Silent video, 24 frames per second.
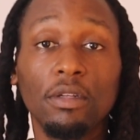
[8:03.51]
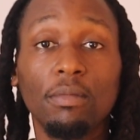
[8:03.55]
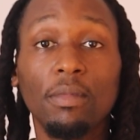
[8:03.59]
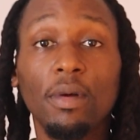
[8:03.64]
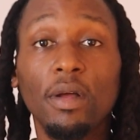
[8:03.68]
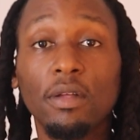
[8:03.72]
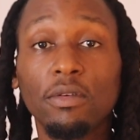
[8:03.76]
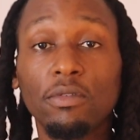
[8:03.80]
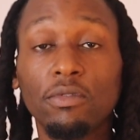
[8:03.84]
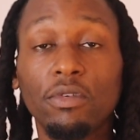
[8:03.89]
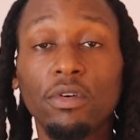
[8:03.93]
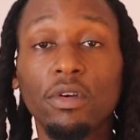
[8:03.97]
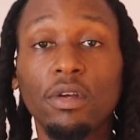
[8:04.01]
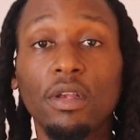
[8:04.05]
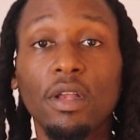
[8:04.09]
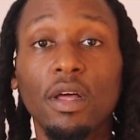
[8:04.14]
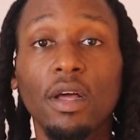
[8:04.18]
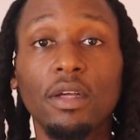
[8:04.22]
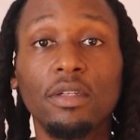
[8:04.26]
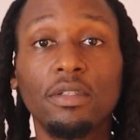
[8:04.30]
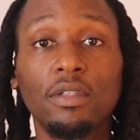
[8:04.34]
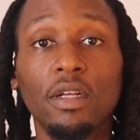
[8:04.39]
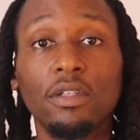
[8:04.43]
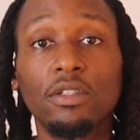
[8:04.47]
you might
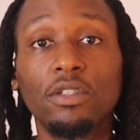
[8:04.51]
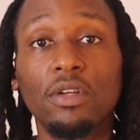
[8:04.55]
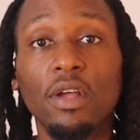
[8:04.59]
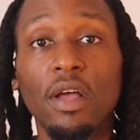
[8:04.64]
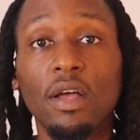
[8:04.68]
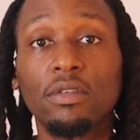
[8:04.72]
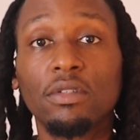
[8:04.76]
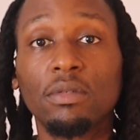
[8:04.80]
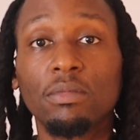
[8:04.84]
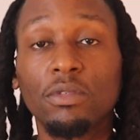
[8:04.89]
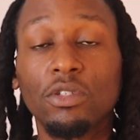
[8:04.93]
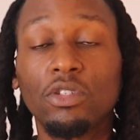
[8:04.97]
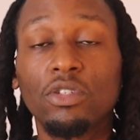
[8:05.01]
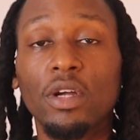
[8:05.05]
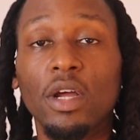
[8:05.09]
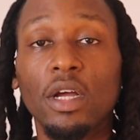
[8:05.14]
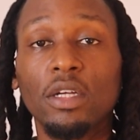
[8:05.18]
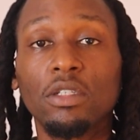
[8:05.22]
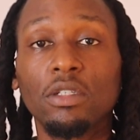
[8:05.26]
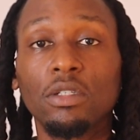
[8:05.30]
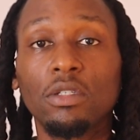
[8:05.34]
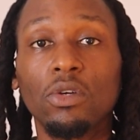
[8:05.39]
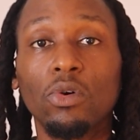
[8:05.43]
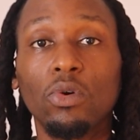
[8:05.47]
realize that you have some
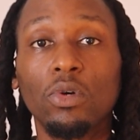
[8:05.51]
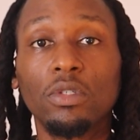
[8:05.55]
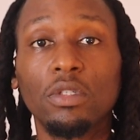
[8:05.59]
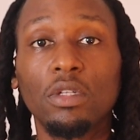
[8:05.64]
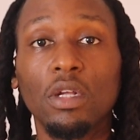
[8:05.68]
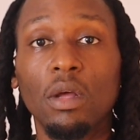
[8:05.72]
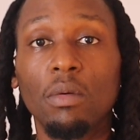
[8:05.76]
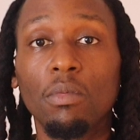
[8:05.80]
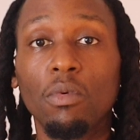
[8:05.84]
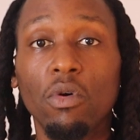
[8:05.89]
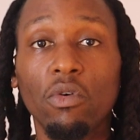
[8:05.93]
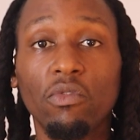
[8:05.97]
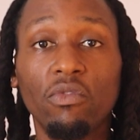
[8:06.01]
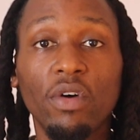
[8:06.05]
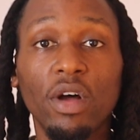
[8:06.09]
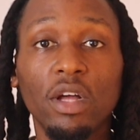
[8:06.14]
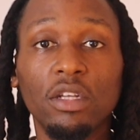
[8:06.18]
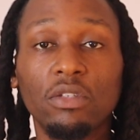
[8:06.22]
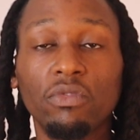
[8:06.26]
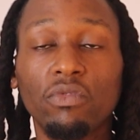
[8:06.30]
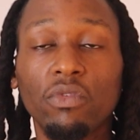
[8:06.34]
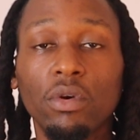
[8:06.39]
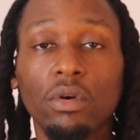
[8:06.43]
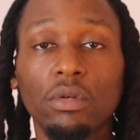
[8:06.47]
attraction towards them, or
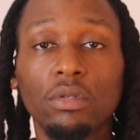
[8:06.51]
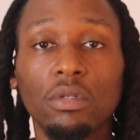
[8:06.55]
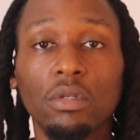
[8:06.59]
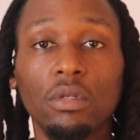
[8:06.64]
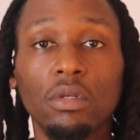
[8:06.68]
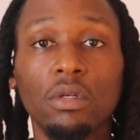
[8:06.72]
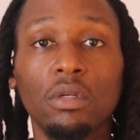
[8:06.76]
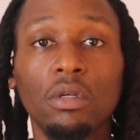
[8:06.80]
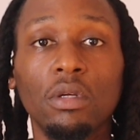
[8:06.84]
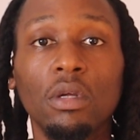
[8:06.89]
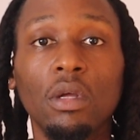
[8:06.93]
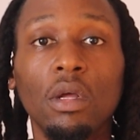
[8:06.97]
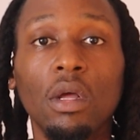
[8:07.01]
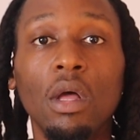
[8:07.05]
vice versa.